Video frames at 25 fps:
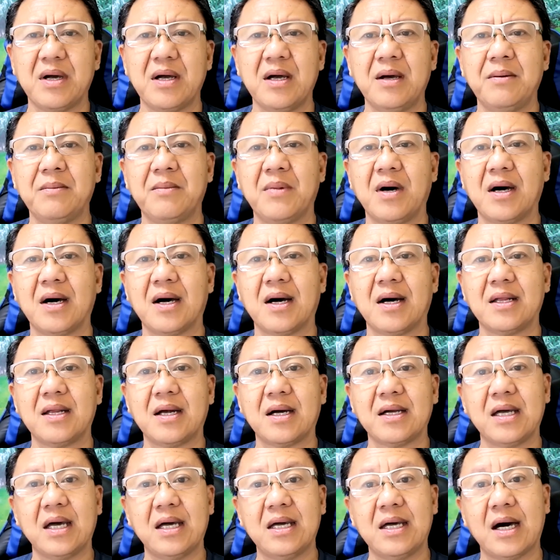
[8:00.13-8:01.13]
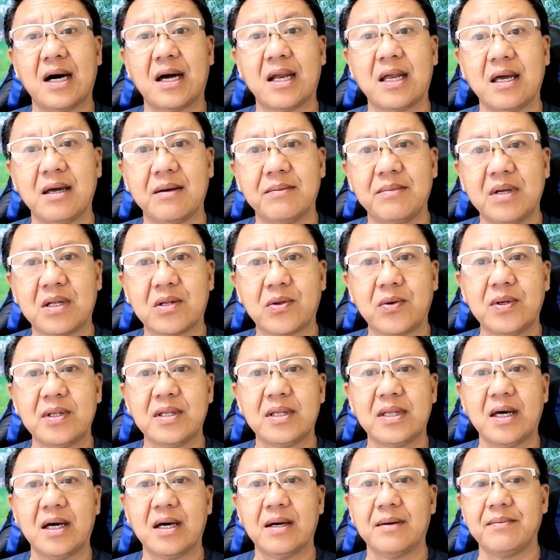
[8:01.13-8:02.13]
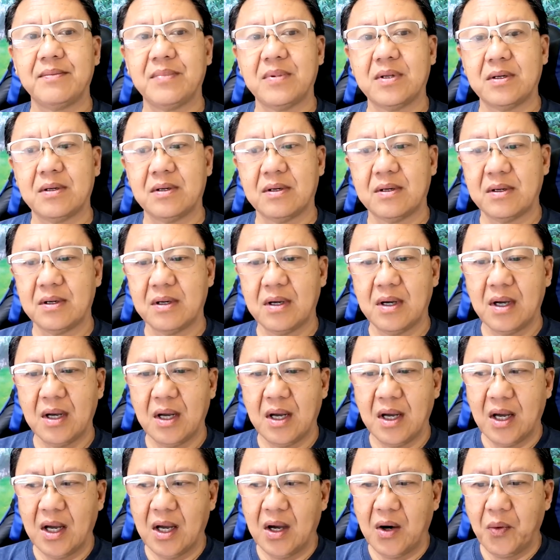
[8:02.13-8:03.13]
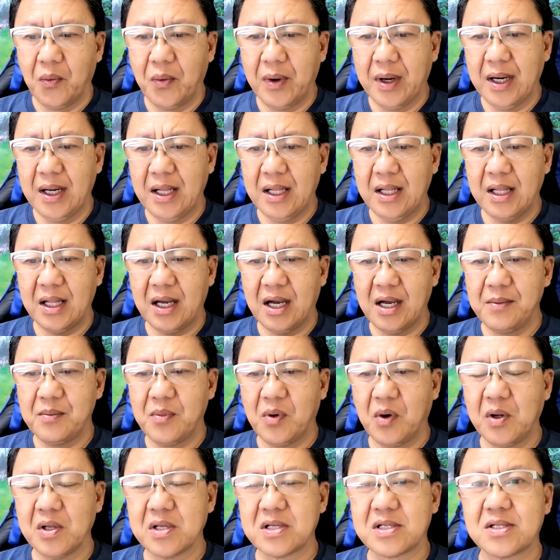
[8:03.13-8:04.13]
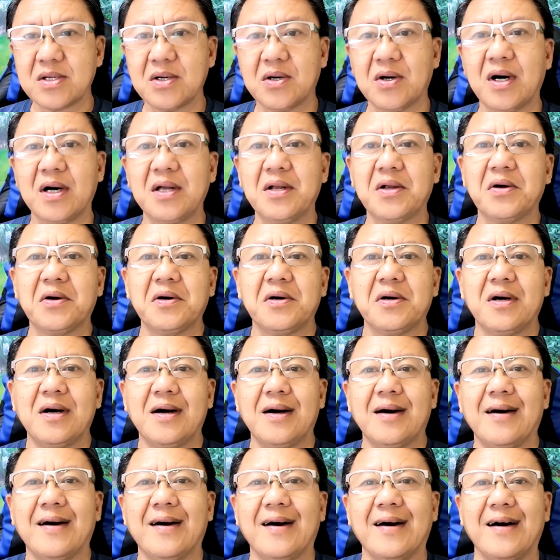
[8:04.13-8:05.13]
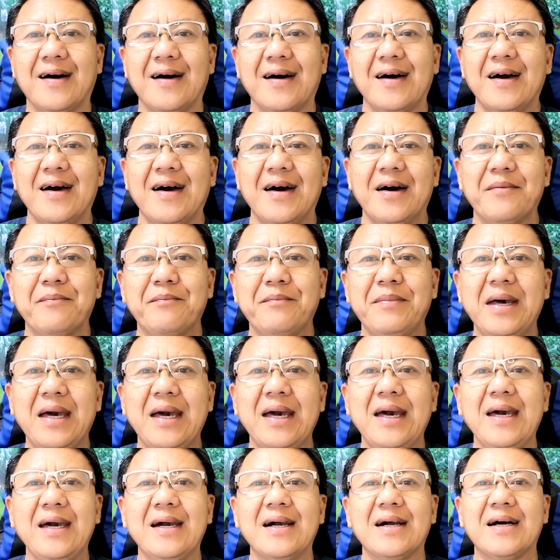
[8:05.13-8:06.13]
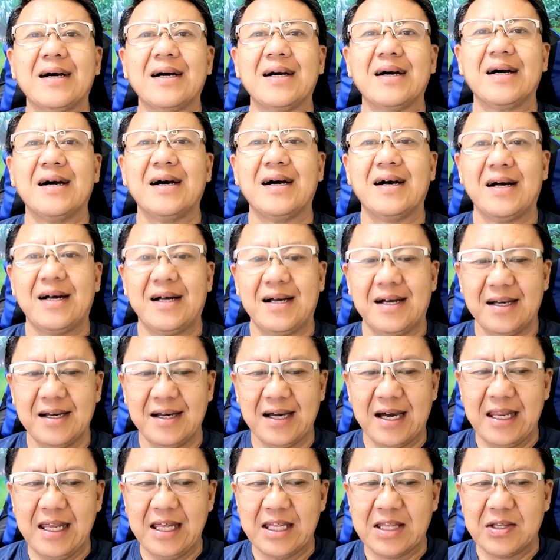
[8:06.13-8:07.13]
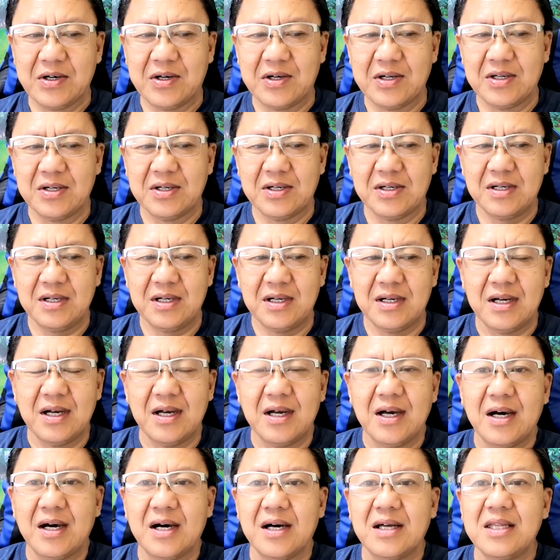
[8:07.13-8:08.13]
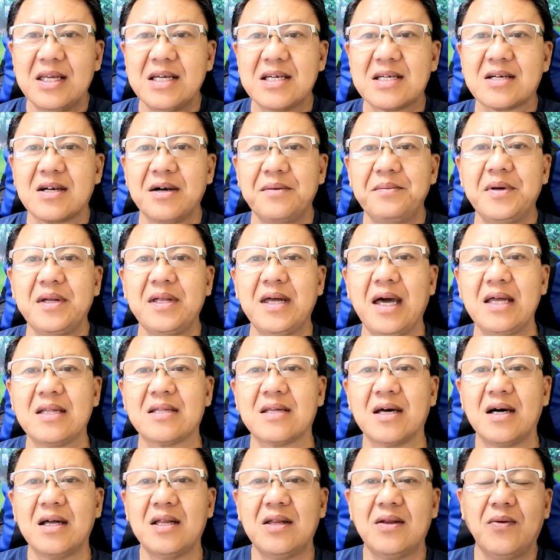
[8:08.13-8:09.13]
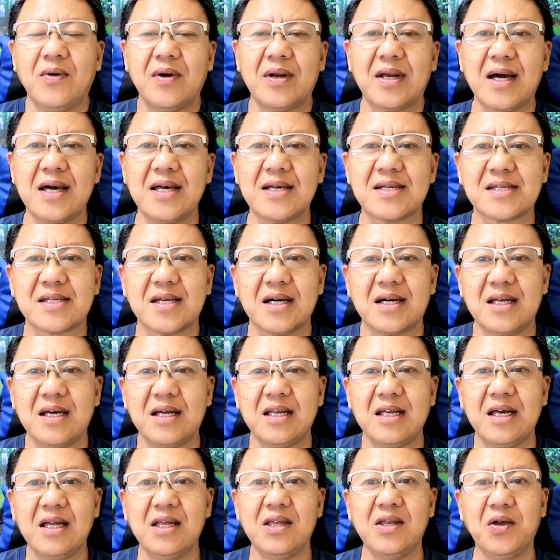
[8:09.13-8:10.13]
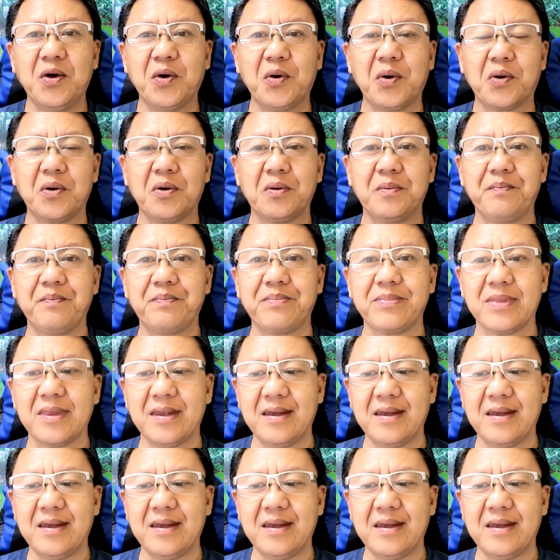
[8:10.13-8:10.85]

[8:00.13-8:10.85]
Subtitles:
may mga nangyayari between them, no? Well, I'm also, ano, being ganito, no? Discriminated when I studied in Europe.